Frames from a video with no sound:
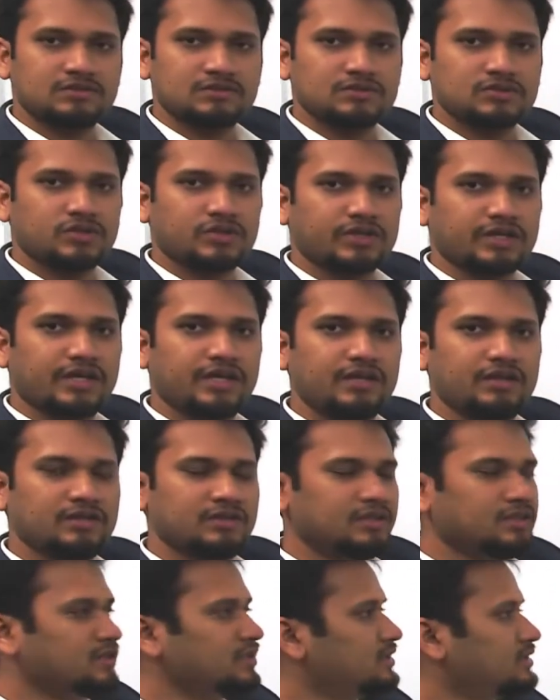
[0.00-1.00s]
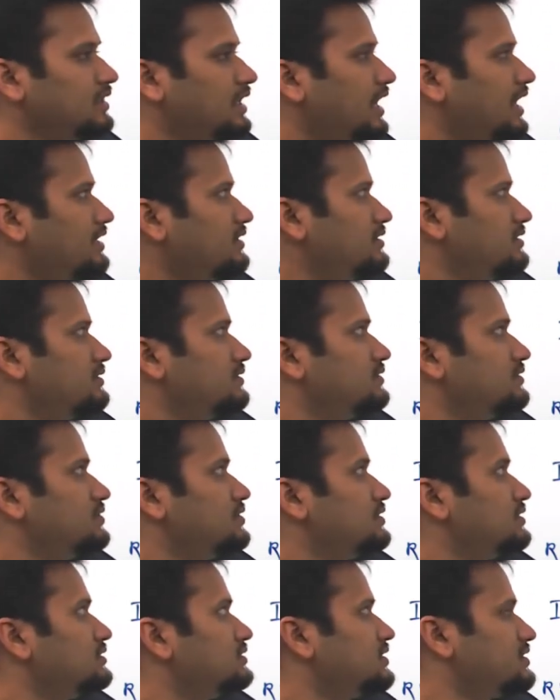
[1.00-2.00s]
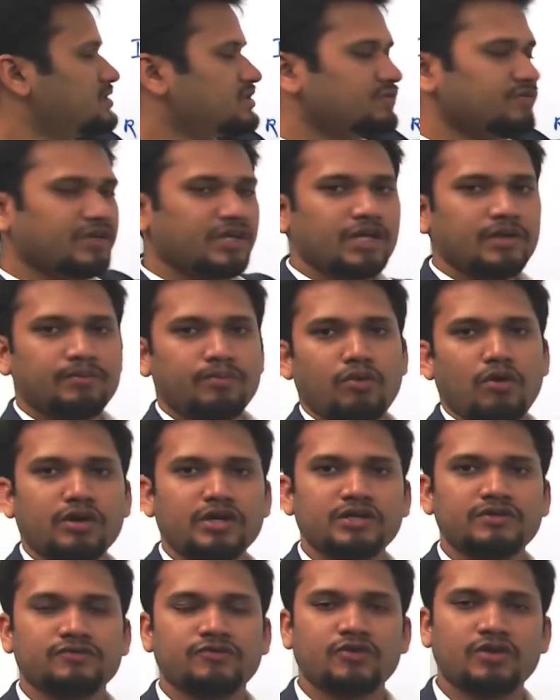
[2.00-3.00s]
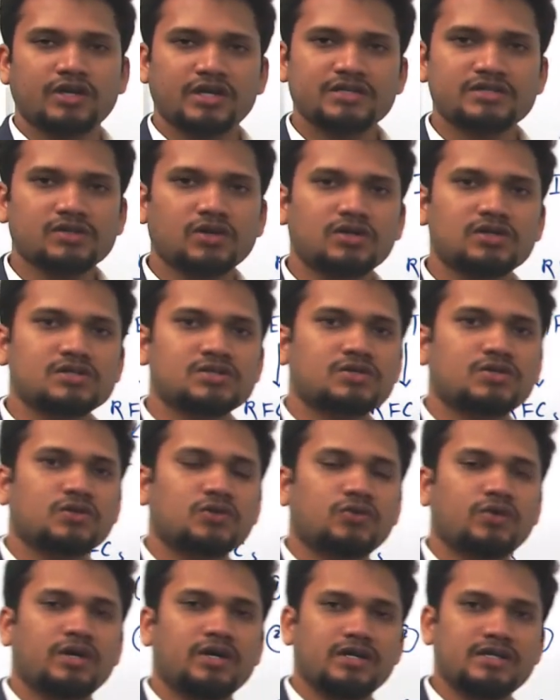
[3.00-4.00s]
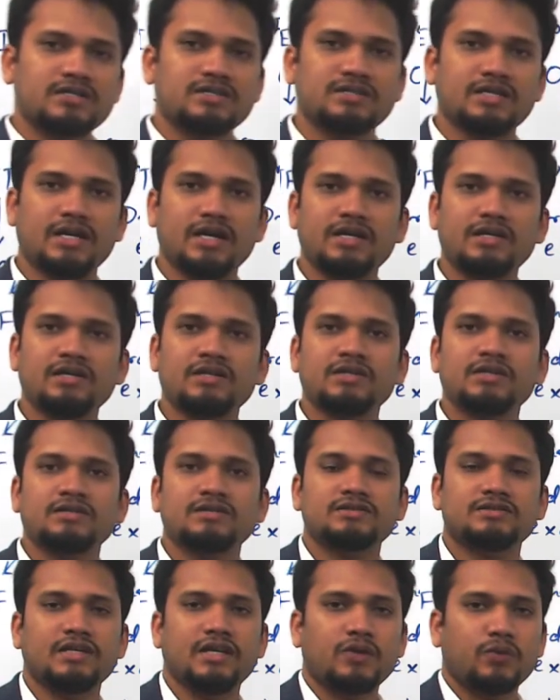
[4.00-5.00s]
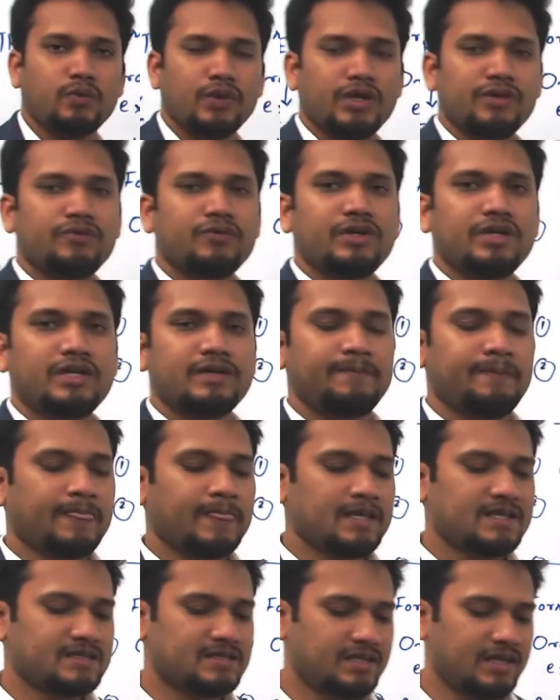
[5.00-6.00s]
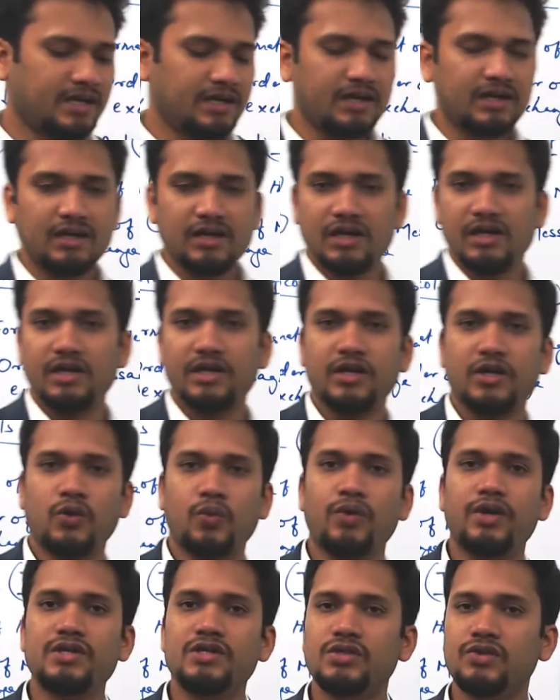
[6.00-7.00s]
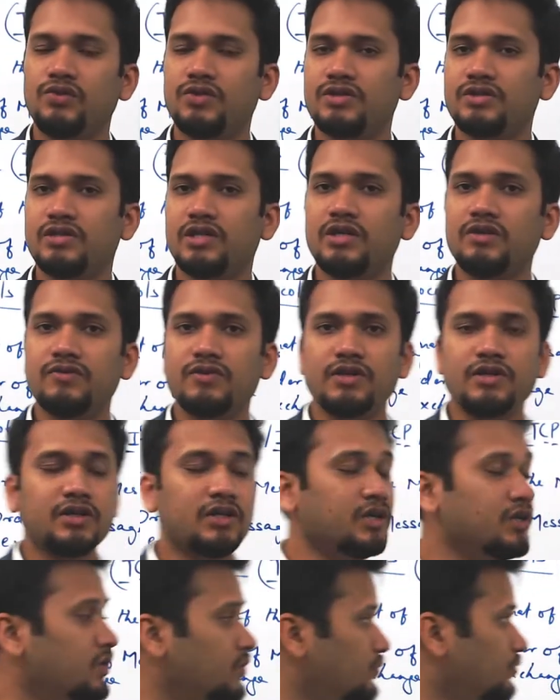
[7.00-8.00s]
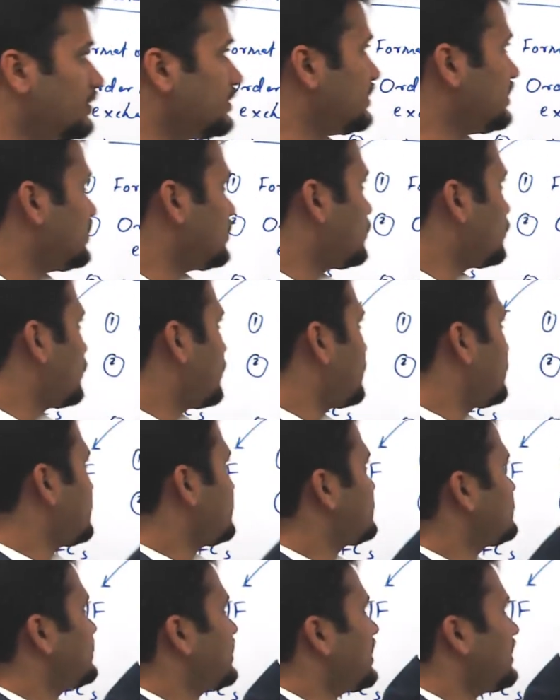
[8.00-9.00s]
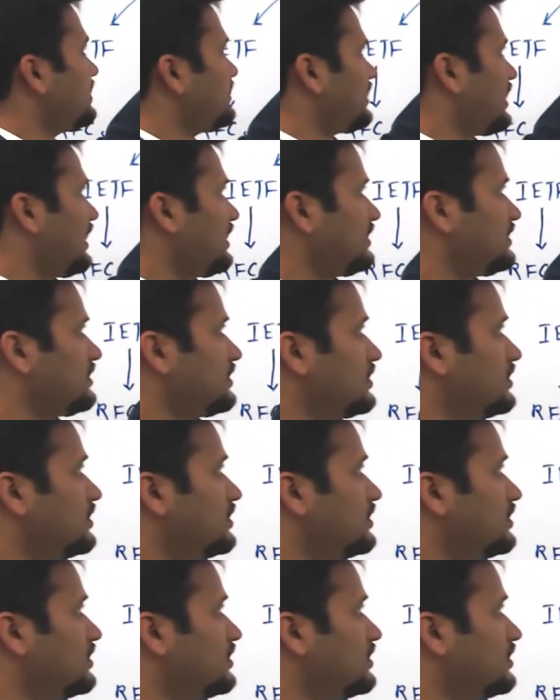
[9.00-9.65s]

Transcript: Okay, and this is very important for us also to understand that when we send a request to a server, we need to understand that